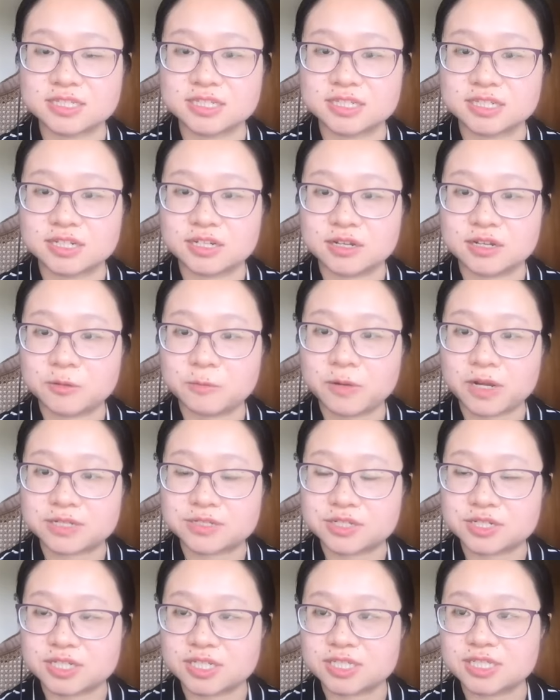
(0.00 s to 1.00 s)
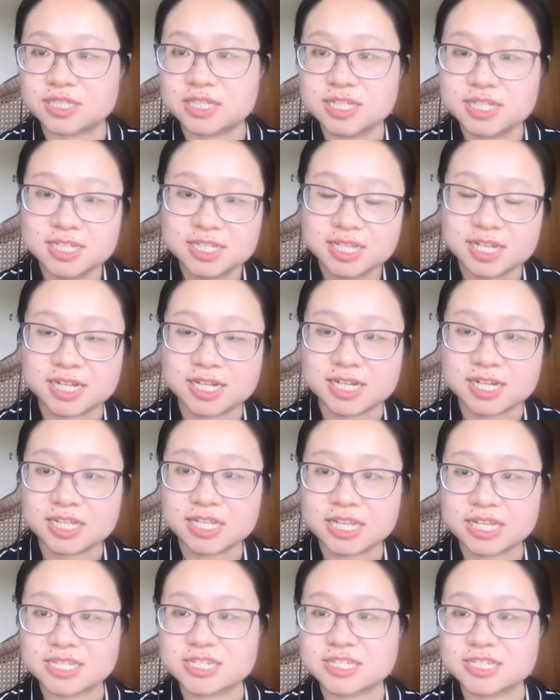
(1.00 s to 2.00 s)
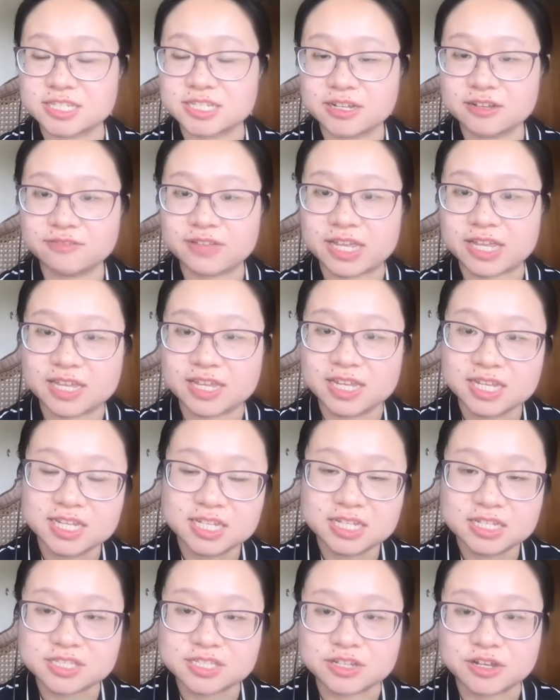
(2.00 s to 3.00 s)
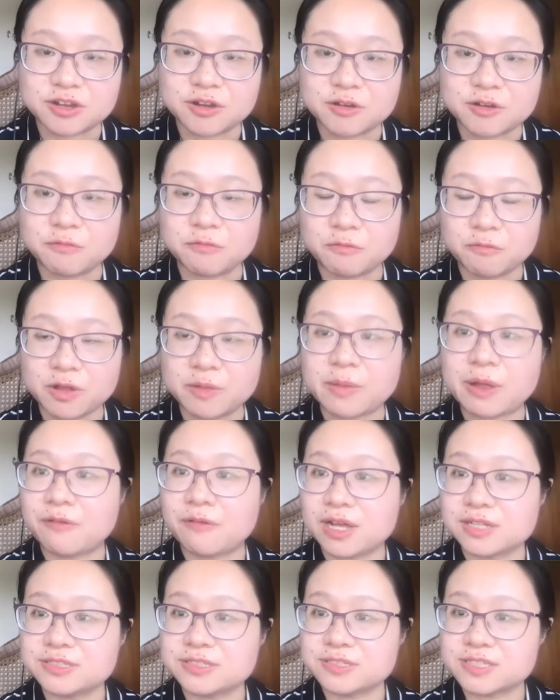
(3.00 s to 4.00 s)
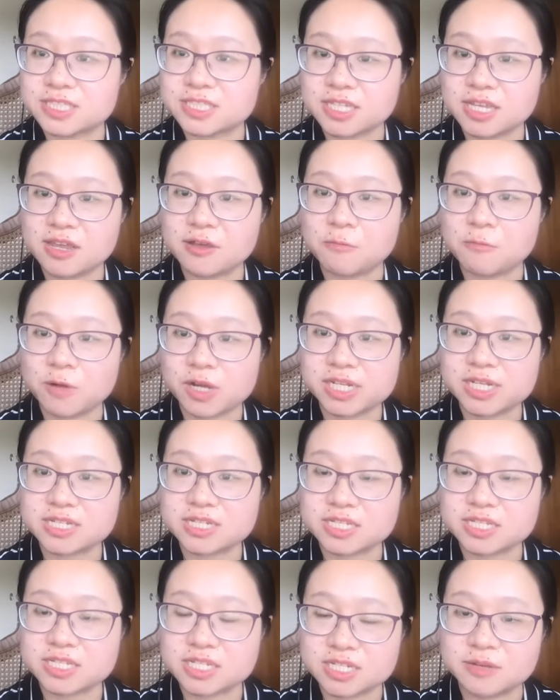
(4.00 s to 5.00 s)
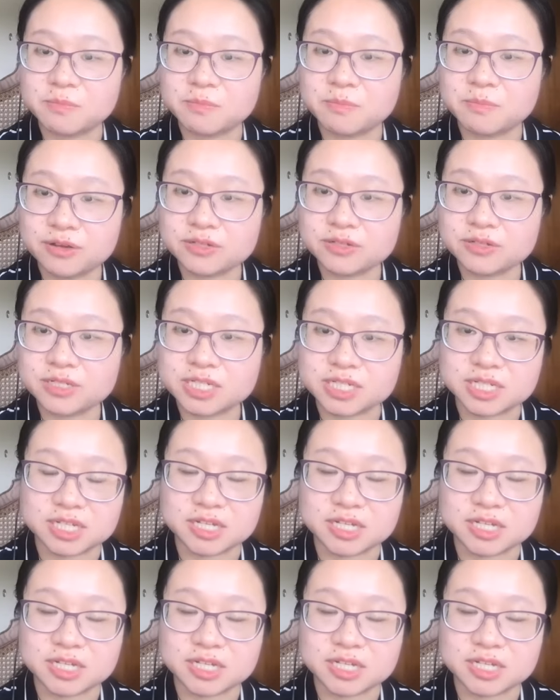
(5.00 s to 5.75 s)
the question in the survey. So we might want to see what is the most